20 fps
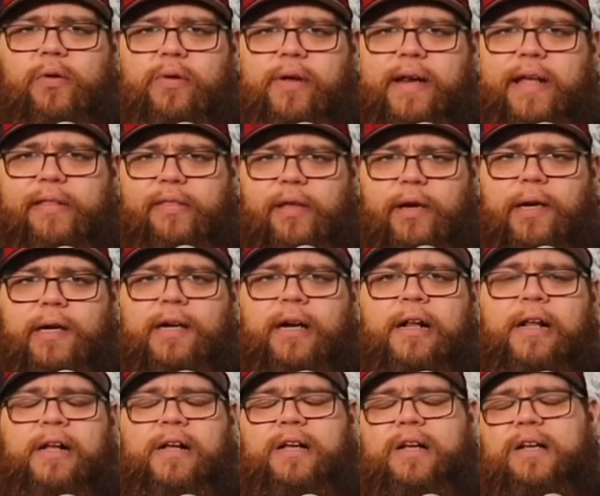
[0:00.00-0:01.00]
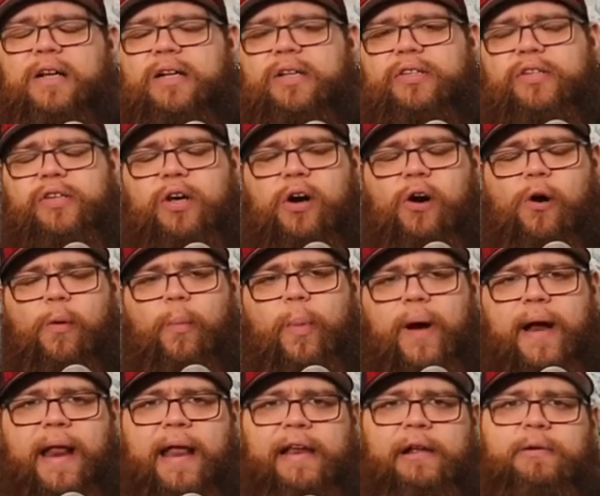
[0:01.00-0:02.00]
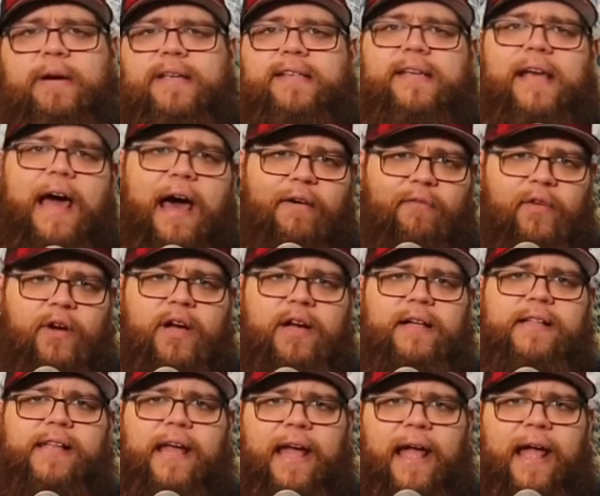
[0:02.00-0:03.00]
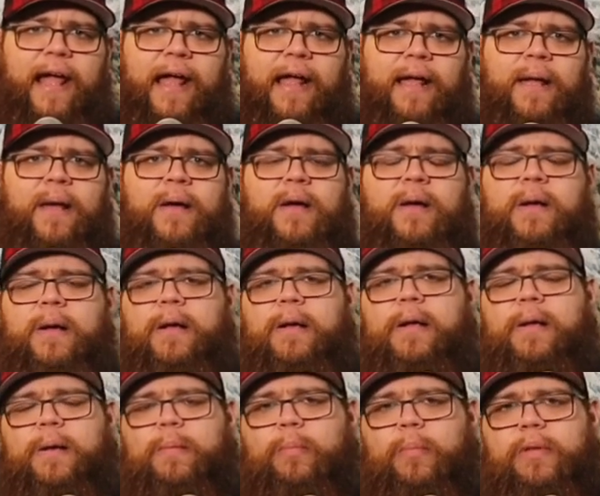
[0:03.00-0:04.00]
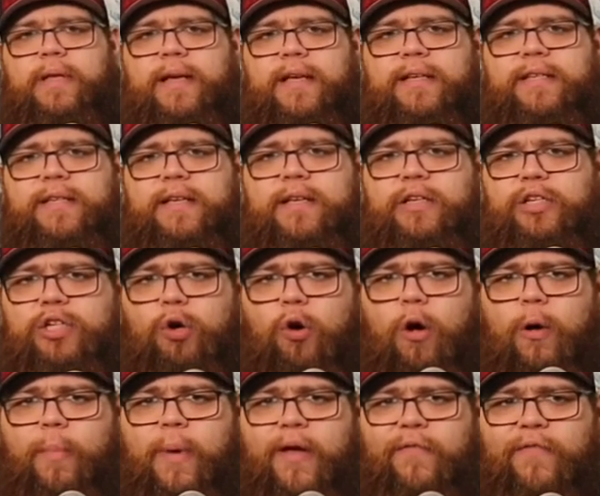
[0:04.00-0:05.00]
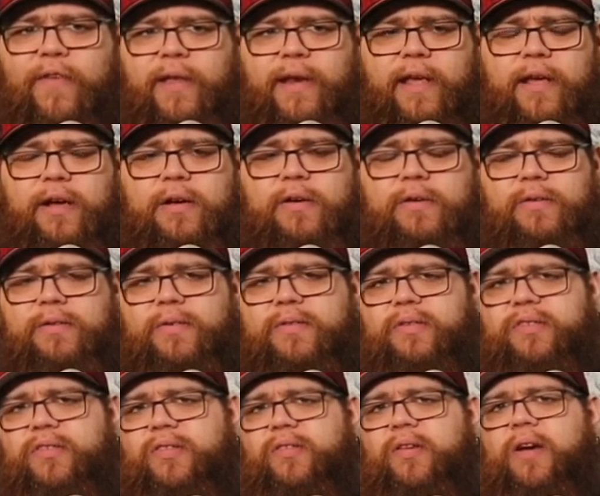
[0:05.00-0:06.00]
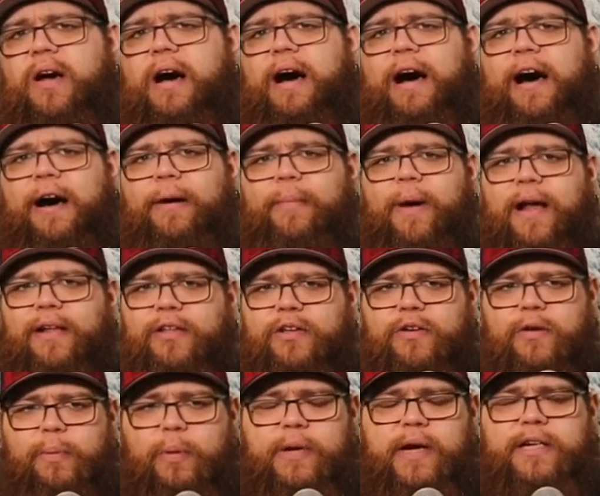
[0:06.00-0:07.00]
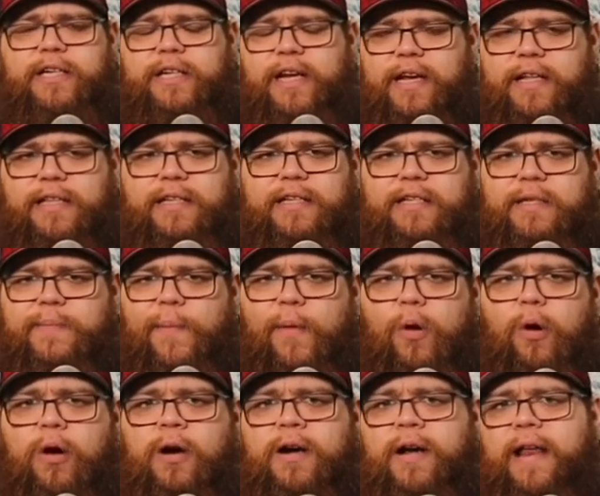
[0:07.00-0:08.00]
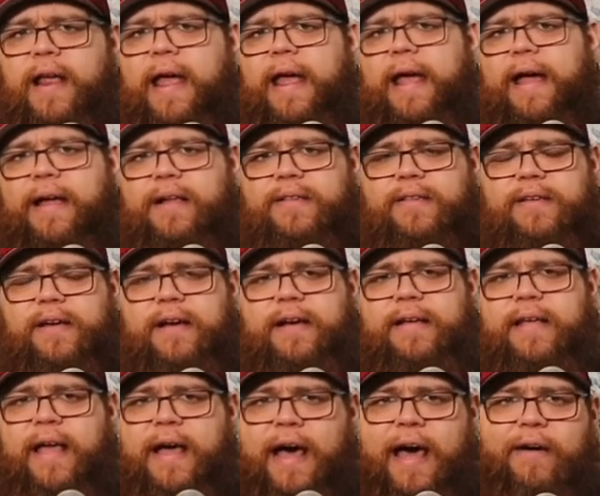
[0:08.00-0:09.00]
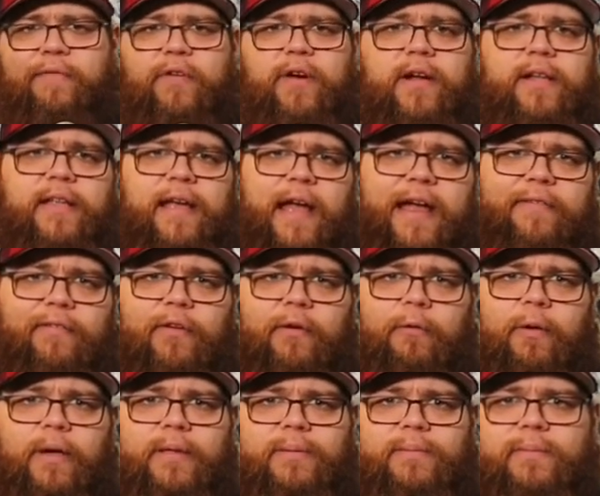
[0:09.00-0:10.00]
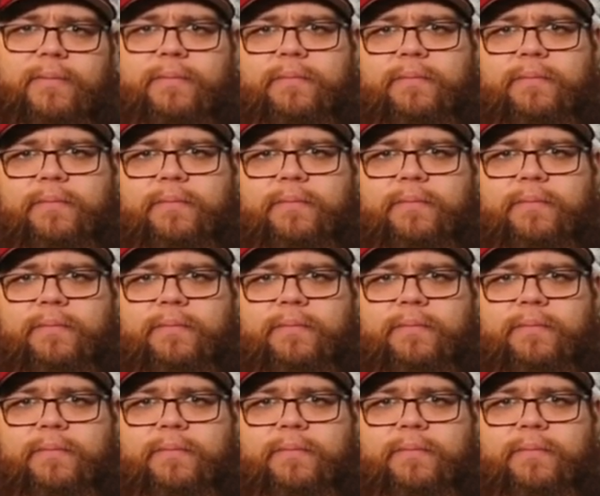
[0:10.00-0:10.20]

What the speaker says: it either. So, but anyways, have a good day. Please enjoy my videos. I do appreciate the support, and yeah, have a good day, everyone.